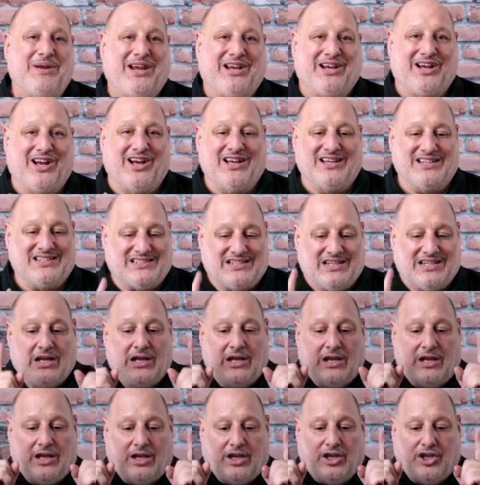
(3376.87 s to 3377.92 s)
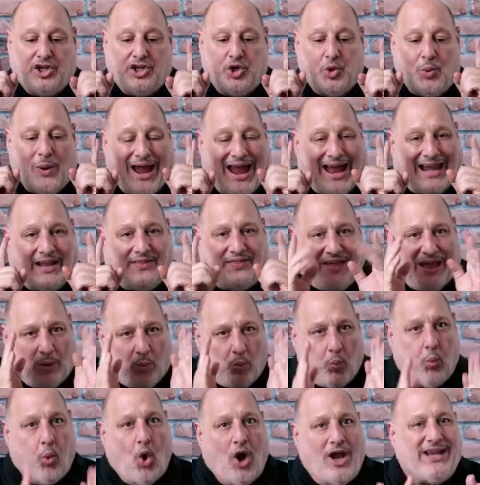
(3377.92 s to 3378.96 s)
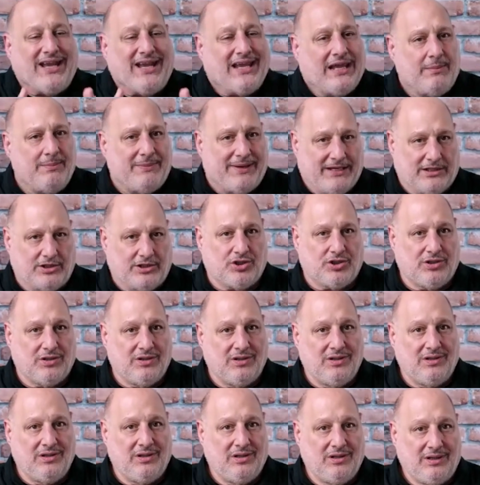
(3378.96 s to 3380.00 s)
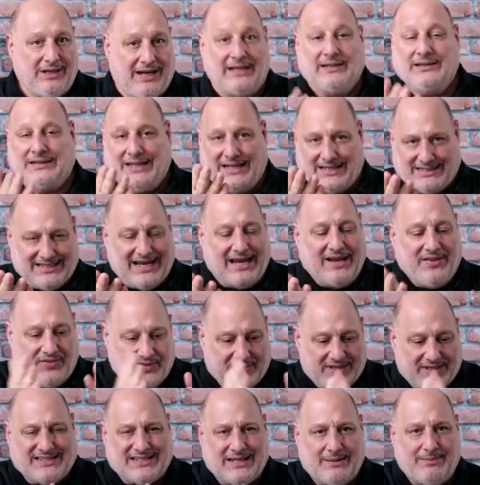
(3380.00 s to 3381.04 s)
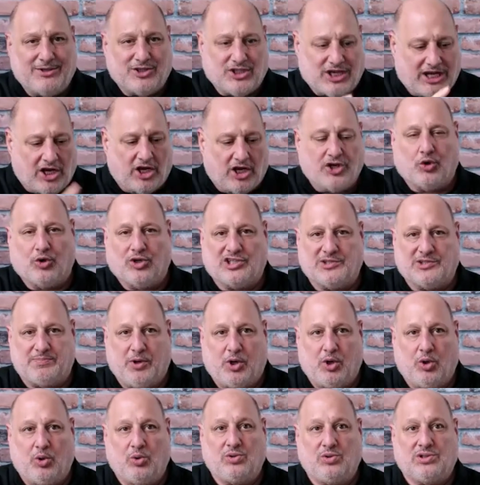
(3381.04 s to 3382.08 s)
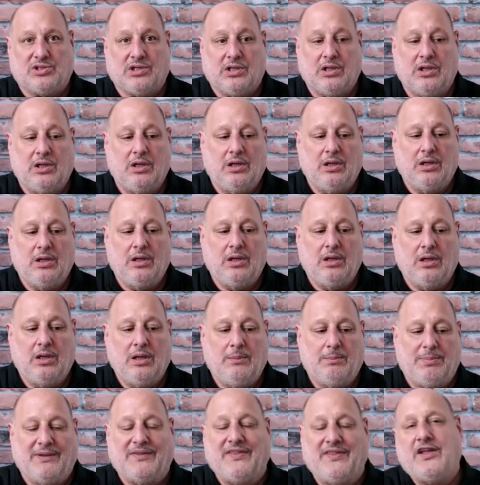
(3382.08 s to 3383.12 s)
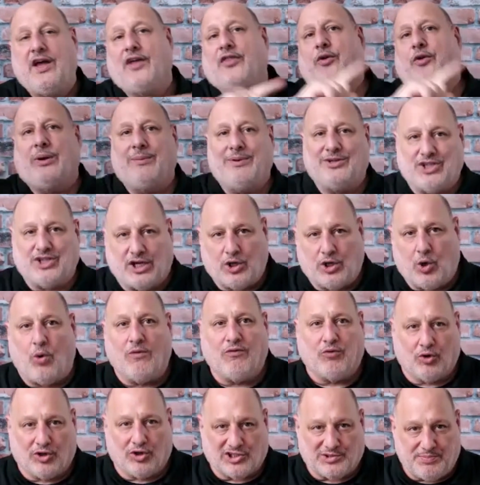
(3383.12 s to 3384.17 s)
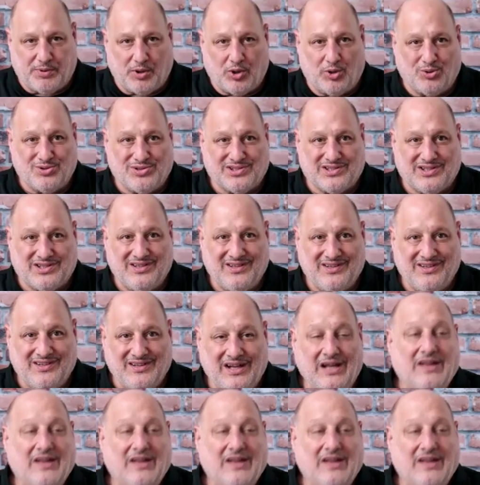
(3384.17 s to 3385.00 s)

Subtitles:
because you edit that one image, and let's say this image I underexposed, but the other image I overexposed,